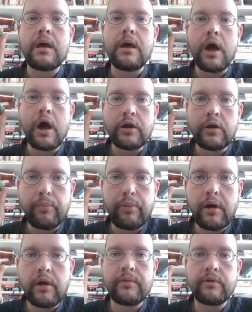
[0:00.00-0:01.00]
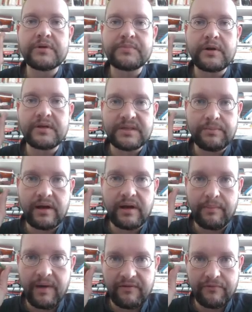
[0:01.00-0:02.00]
unemployment was
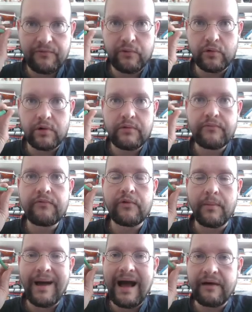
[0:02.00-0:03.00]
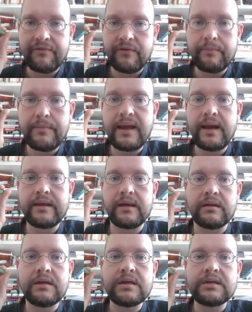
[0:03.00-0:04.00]
multiplied by 4, from
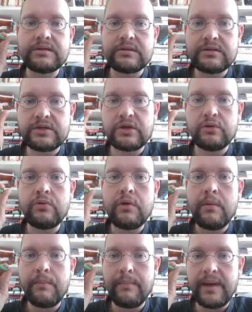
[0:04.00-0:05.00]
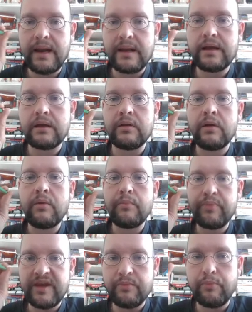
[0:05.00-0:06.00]
500,000 to 2 million
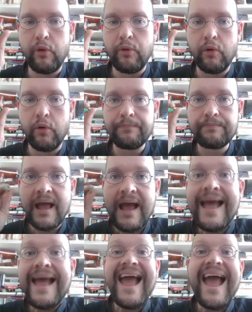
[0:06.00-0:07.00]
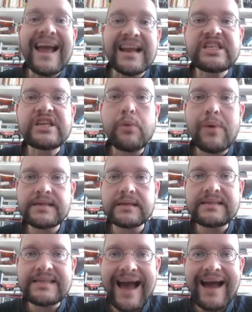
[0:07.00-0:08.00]
people. And she was
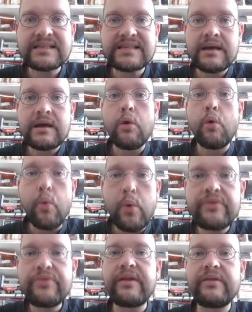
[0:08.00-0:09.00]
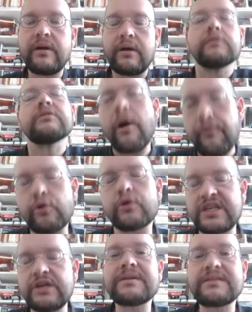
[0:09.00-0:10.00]
attacked of course
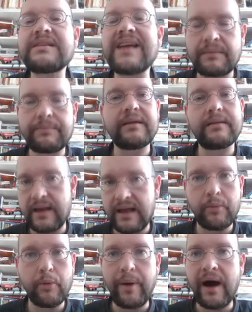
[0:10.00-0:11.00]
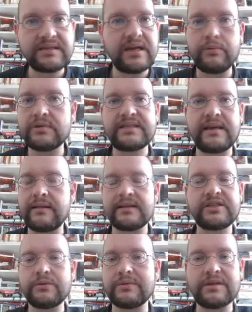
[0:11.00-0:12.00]
she was attacked by the Labour Party, who said
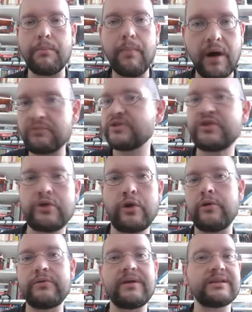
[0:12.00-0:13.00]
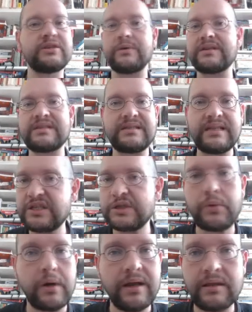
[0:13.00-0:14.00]
that she was a monster, that she was
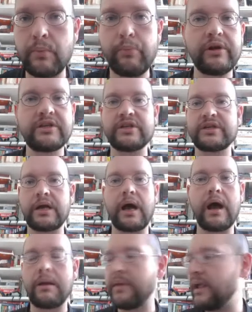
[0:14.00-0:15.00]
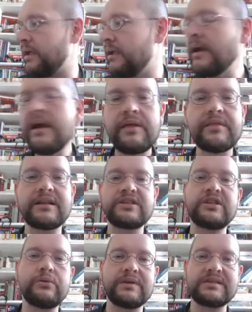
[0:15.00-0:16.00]
destroying the British economy, that
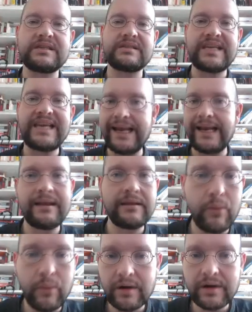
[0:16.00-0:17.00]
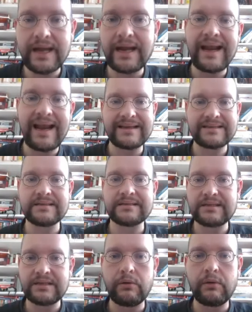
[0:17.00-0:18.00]
she was killing the working class and
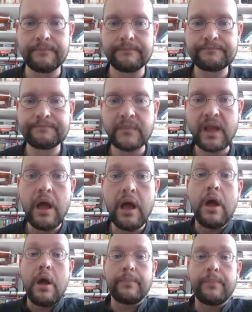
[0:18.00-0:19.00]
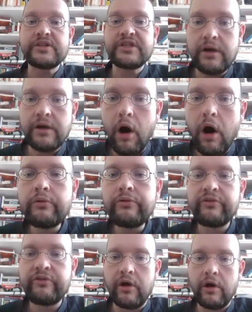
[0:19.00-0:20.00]
so on. But she
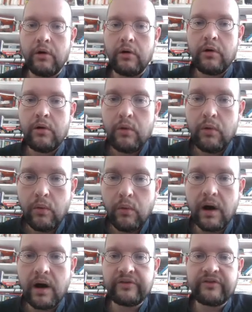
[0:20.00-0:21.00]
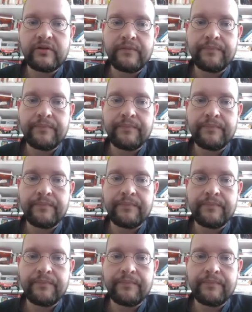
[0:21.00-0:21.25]
also was